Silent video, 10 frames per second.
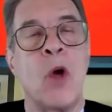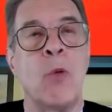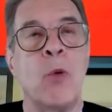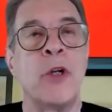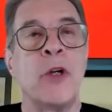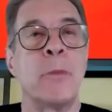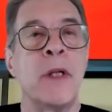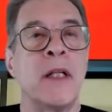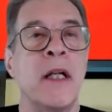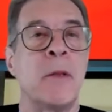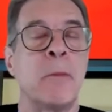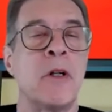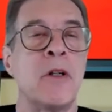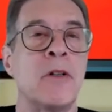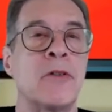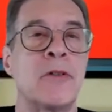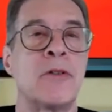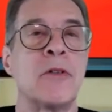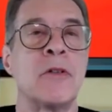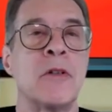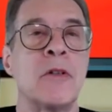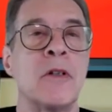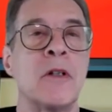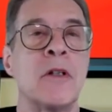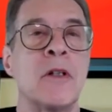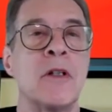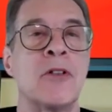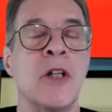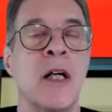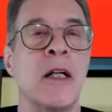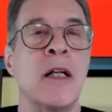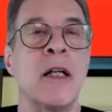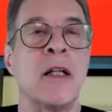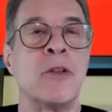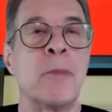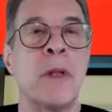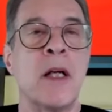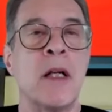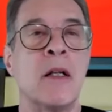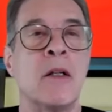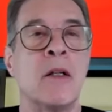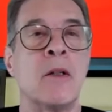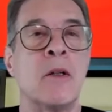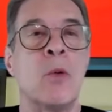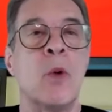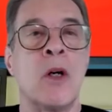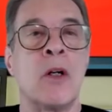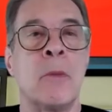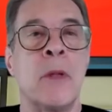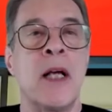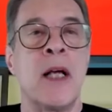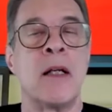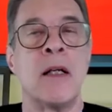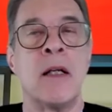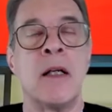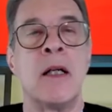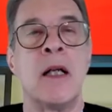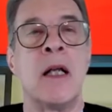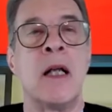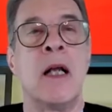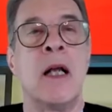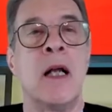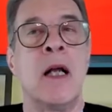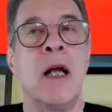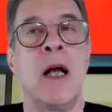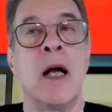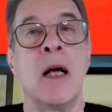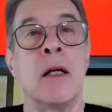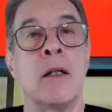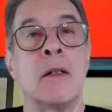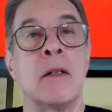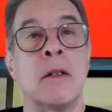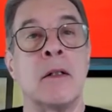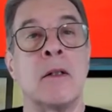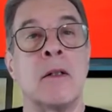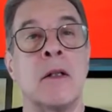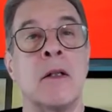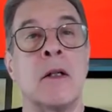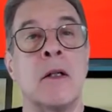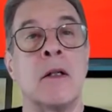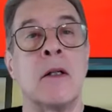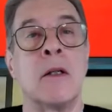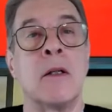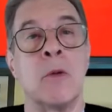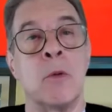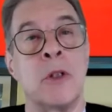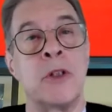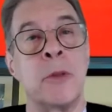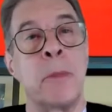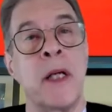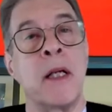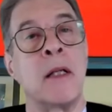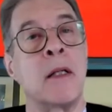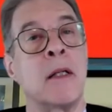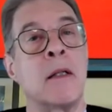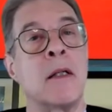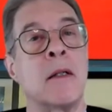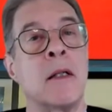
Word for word: would your big neighbors, China and Japan, welcome that? Uh, or would Japan